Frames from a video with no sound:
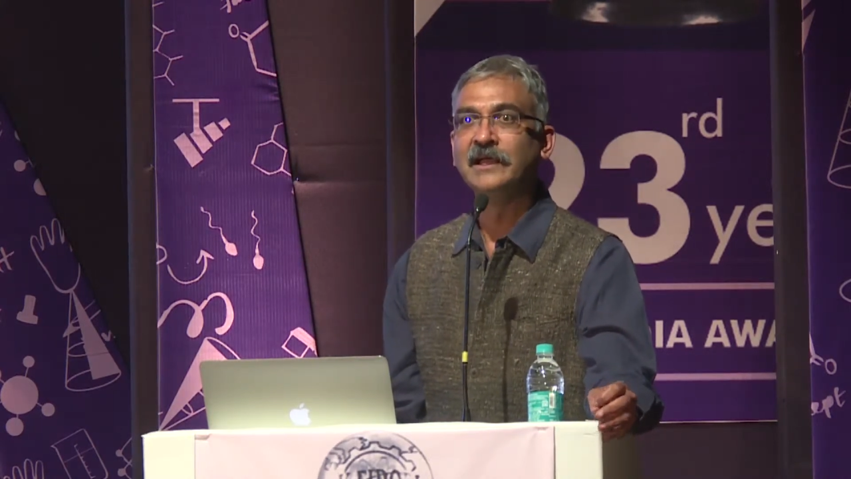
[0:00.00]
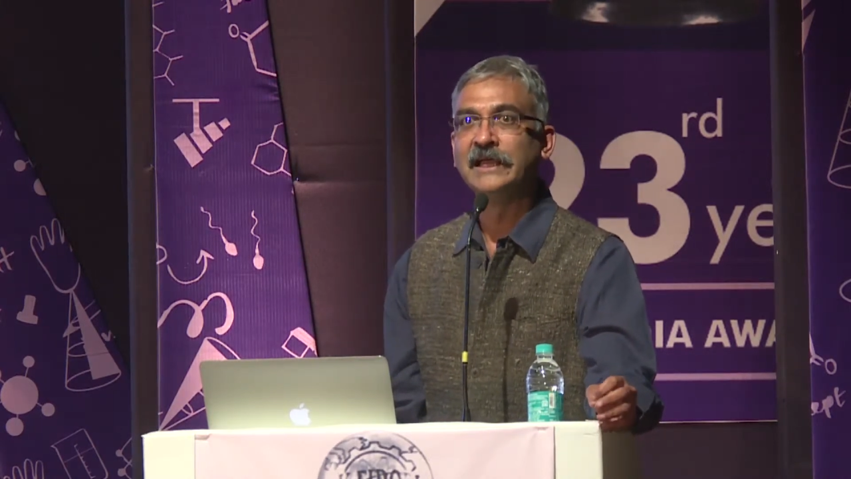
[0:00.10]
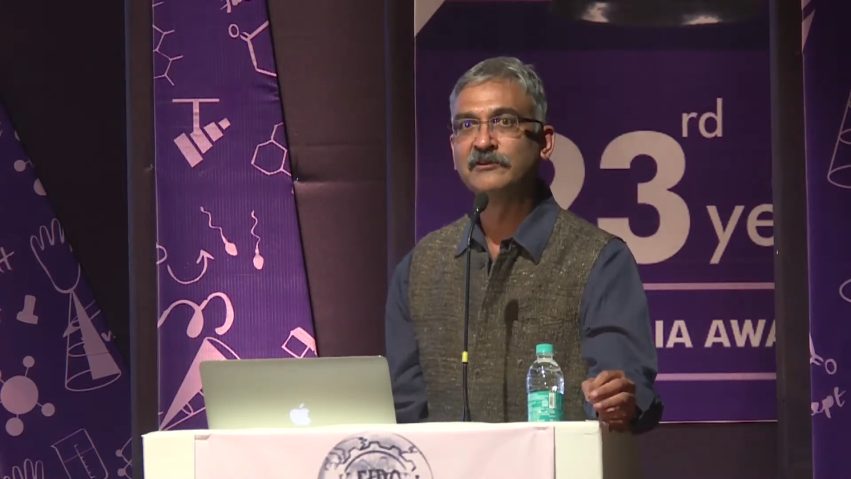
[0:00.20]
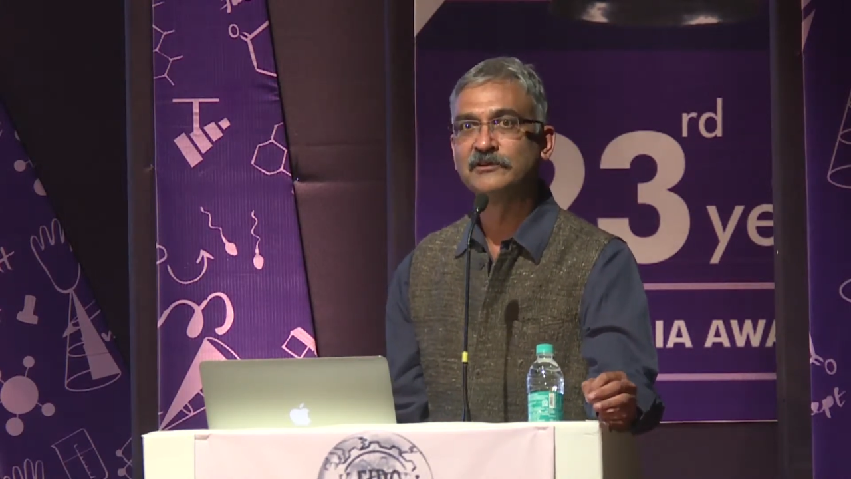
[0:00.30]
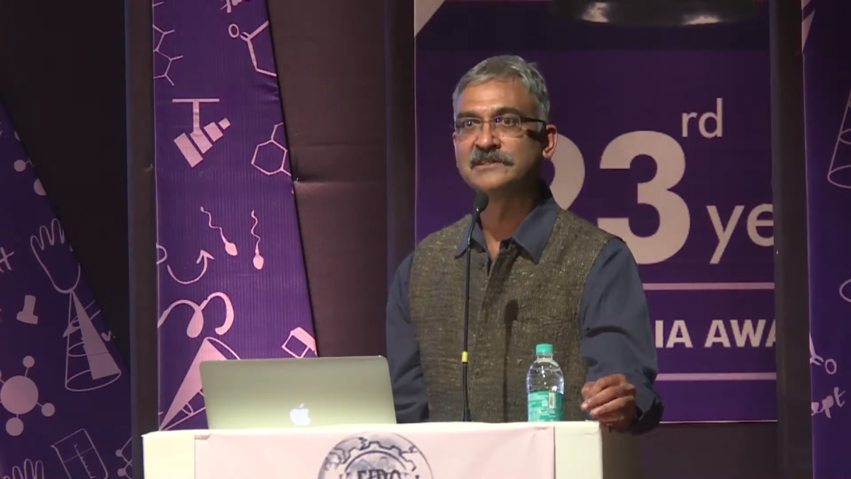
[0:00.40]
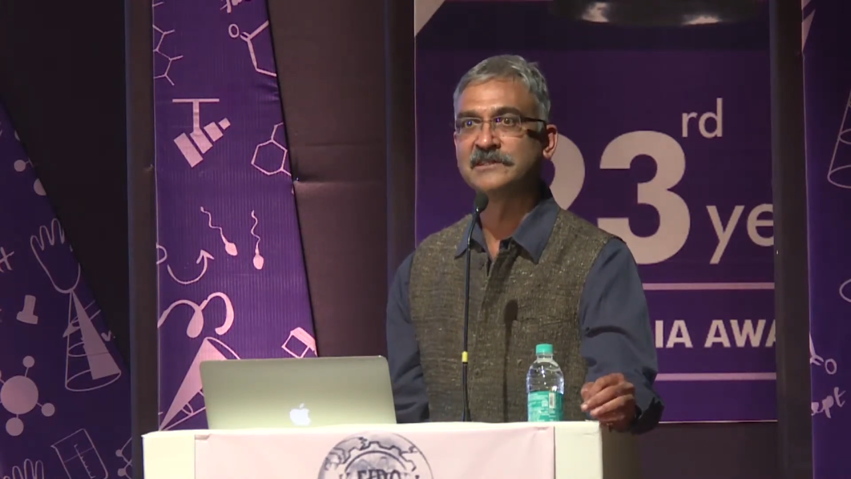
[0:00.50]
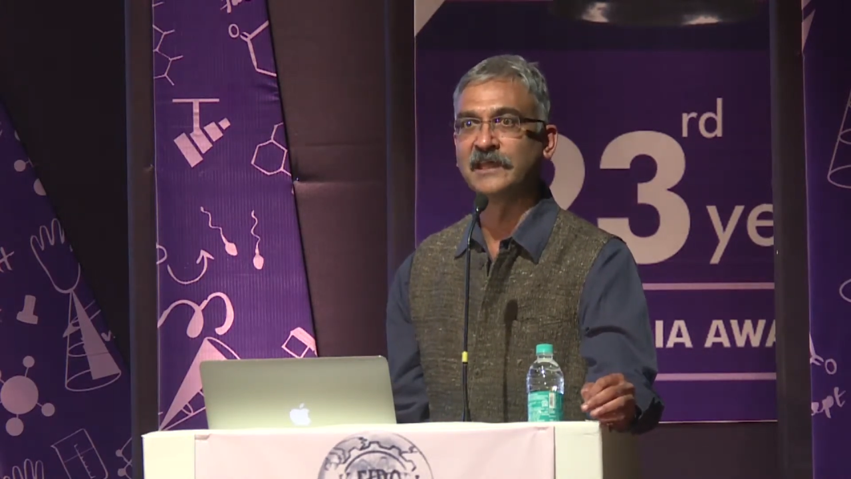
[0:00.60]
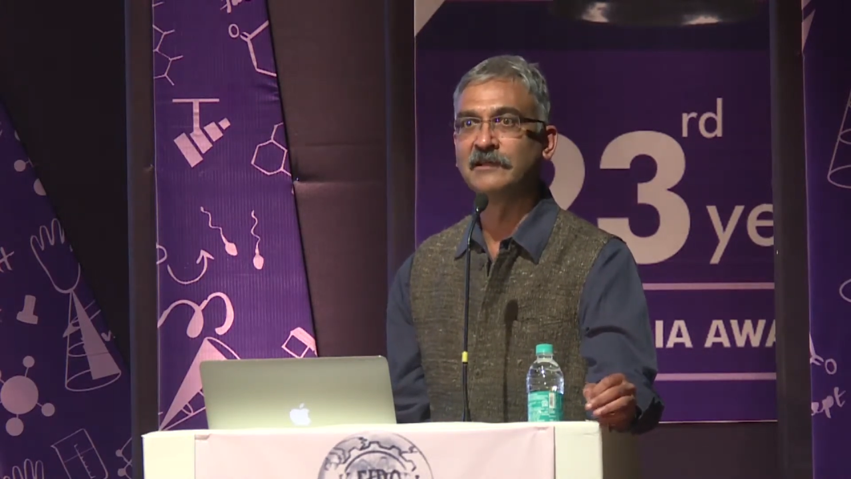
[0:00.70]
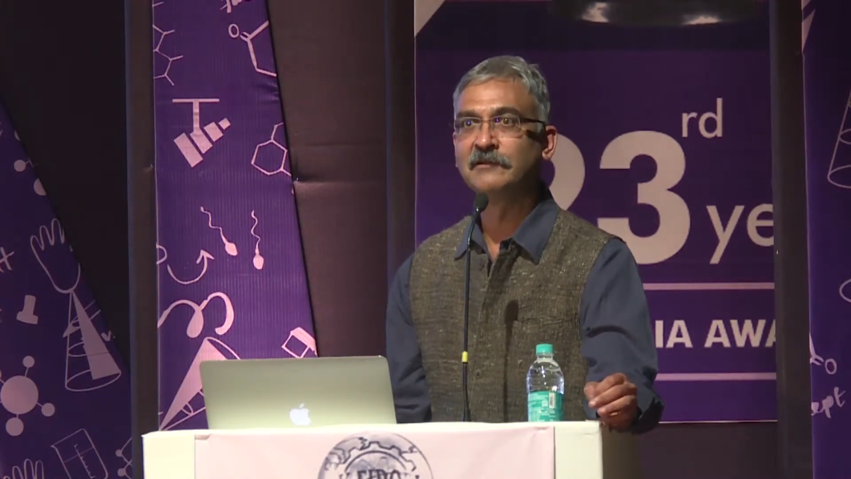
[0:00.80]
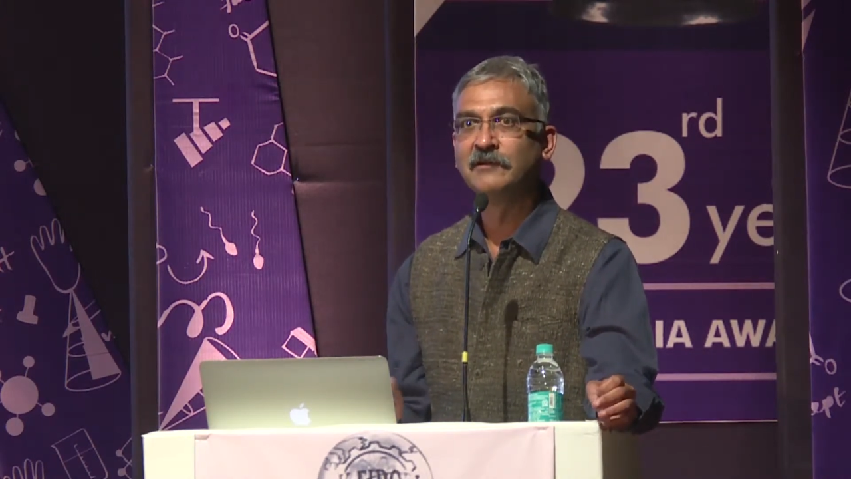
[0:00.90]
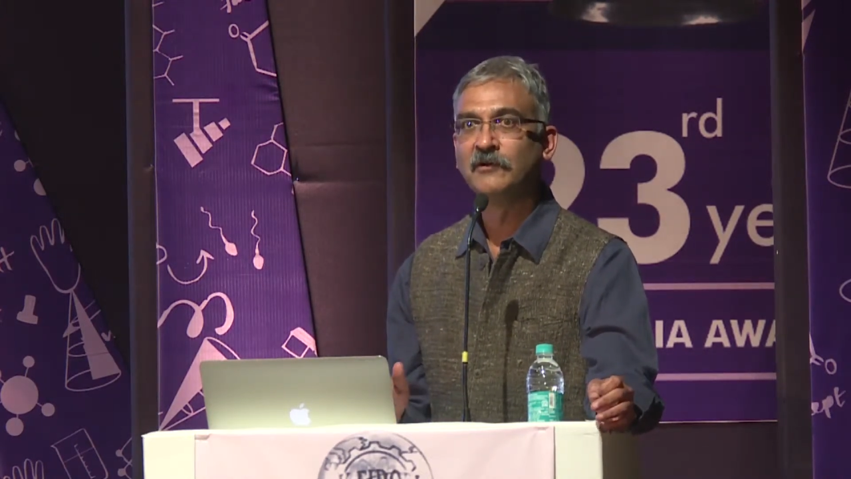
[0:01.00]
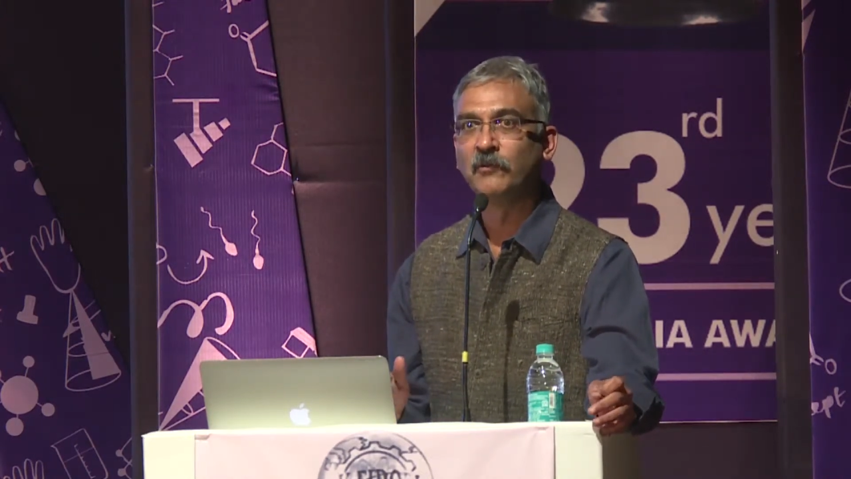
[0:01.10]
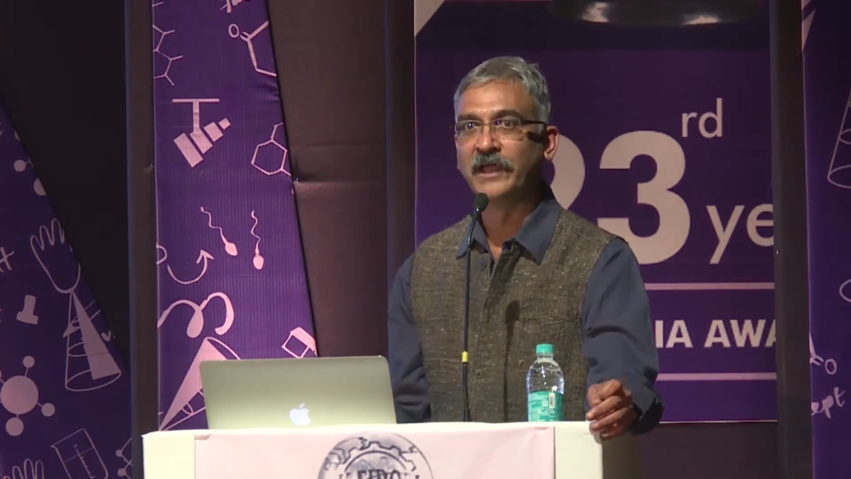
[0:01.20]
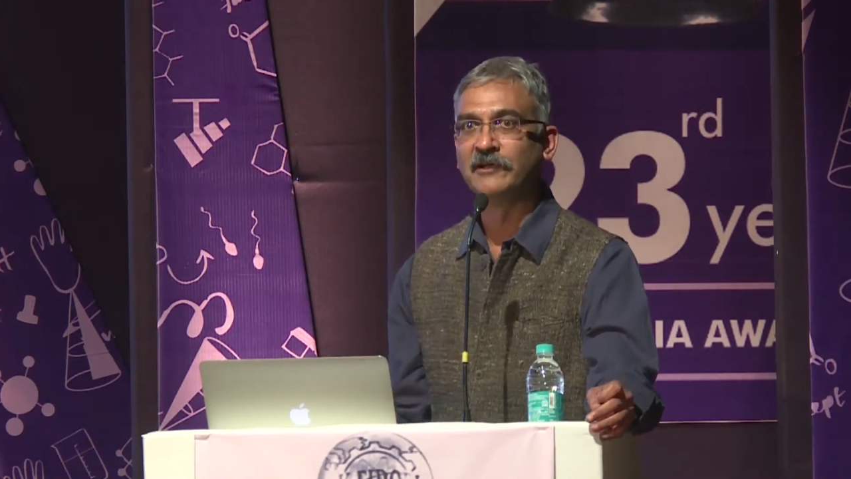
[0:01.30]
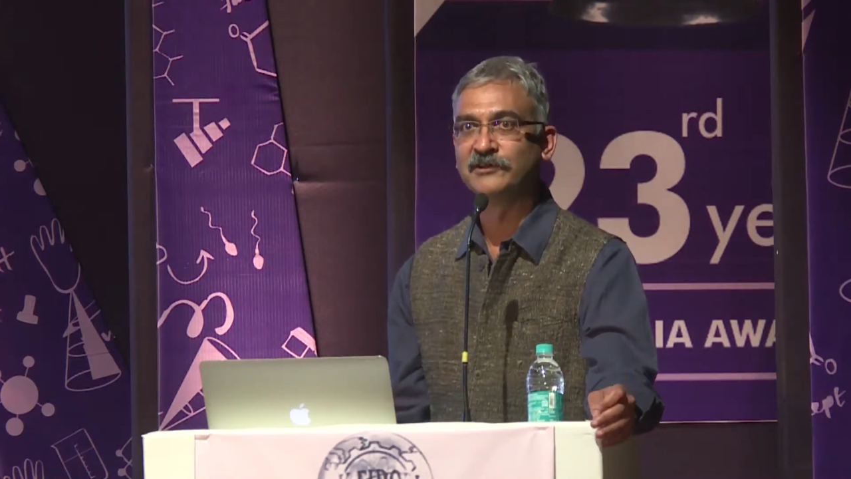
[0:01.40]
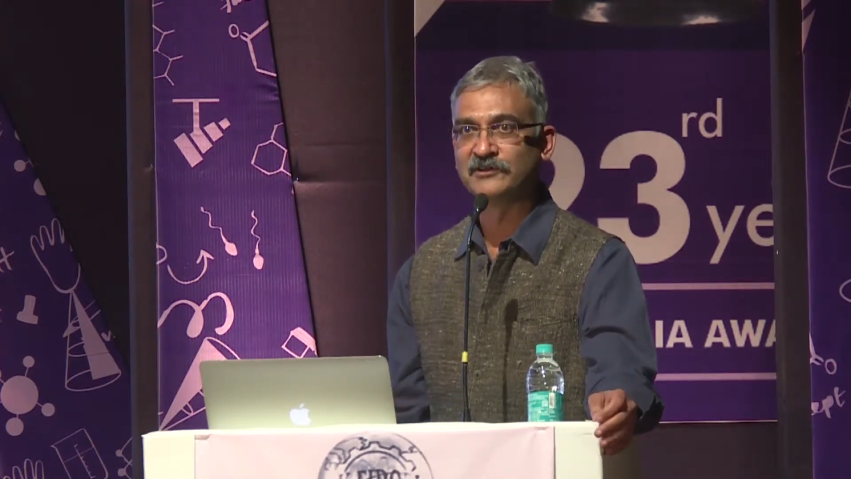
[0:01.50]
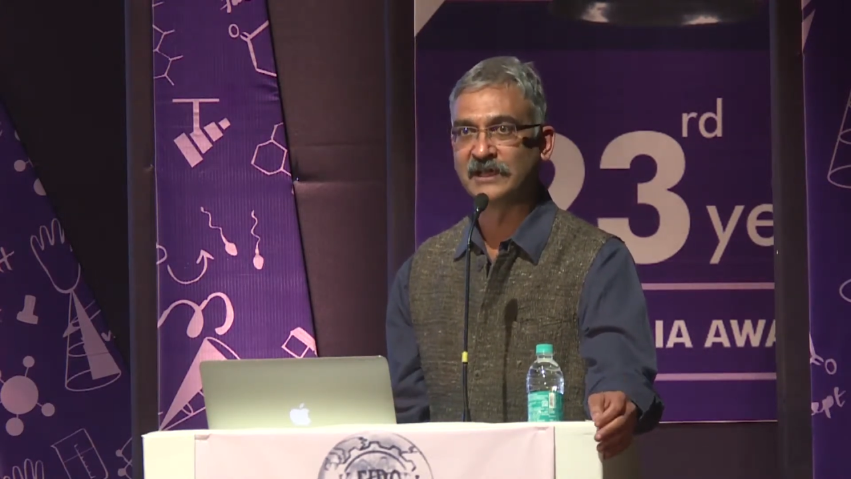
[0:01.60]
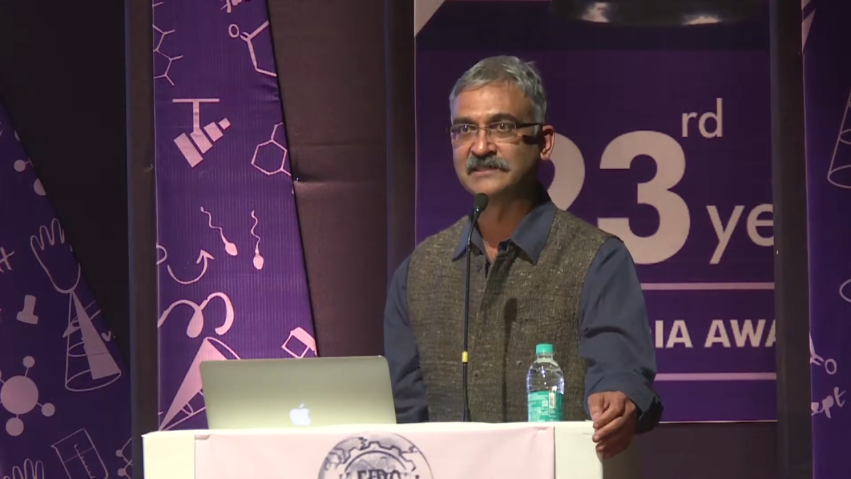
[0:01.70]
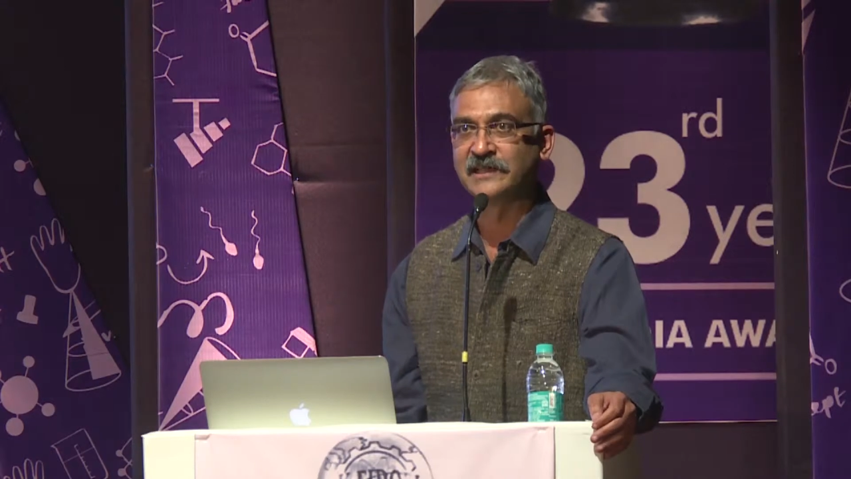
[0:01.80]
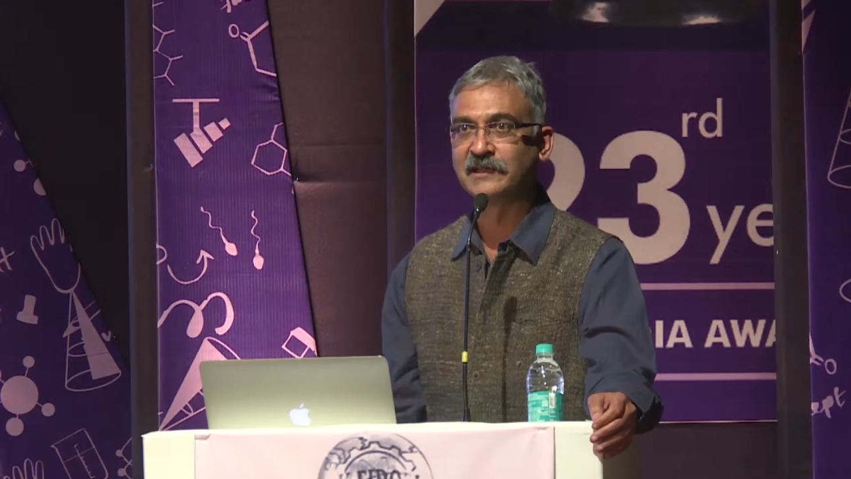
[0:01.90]
interesting way of
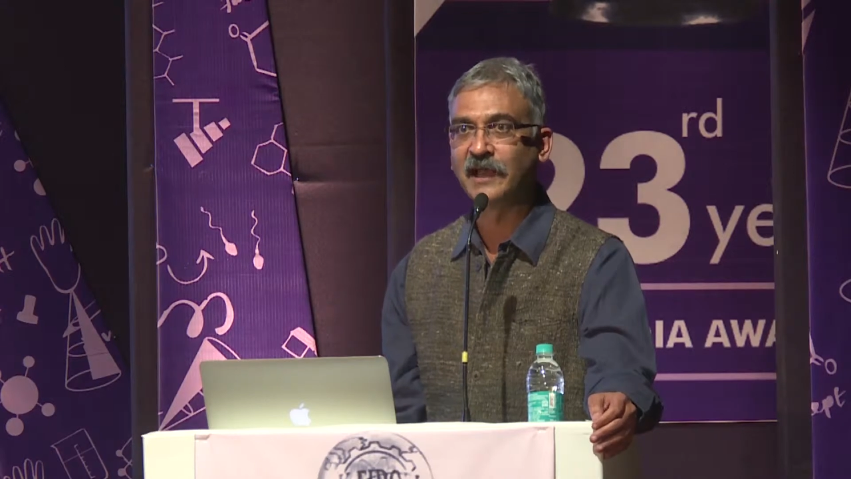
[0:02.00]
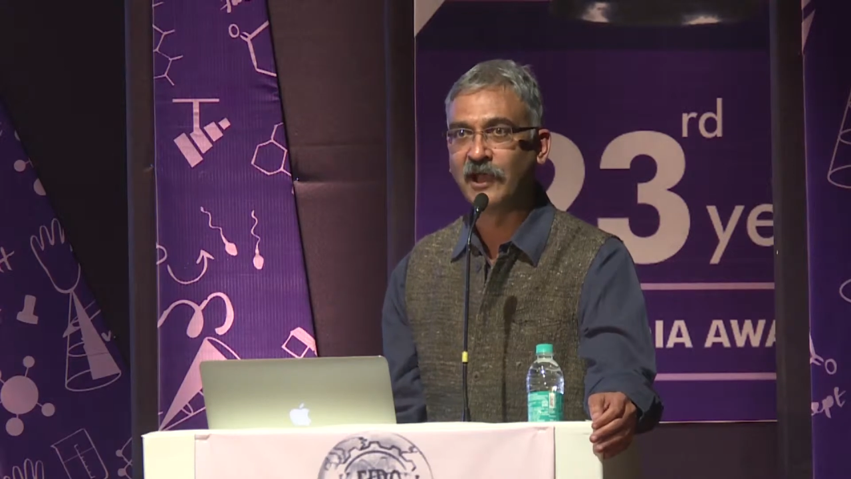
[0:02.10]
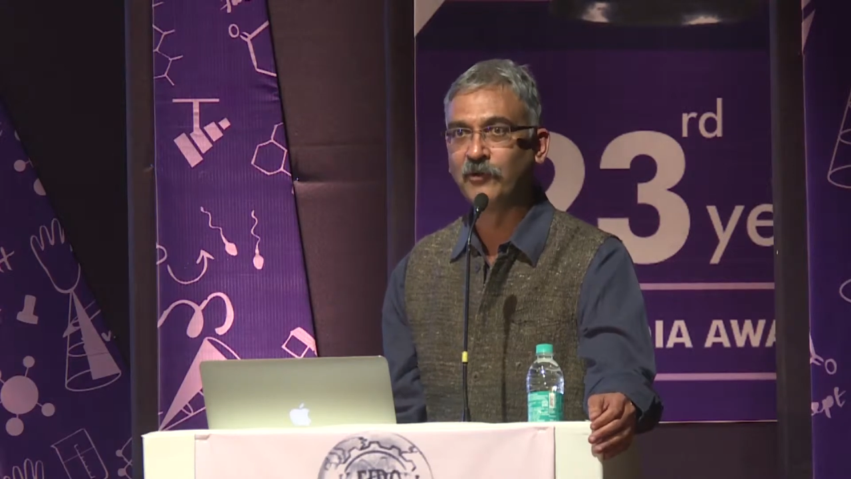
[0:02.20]
addressing